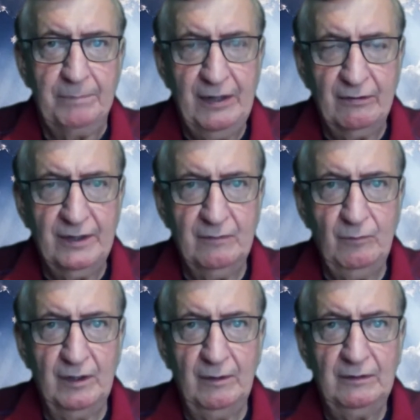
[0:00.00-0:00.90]
period
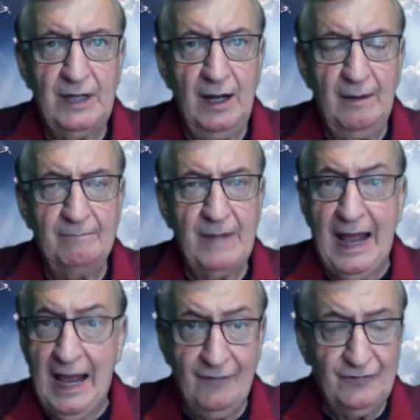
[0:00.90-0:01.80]
will come
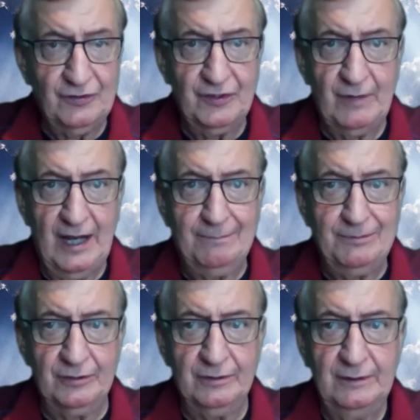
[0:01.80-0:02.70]
after the
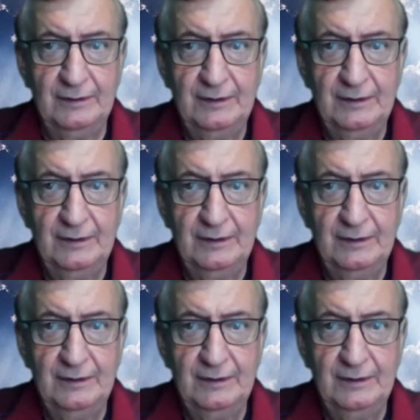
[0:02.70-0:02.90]
rapture,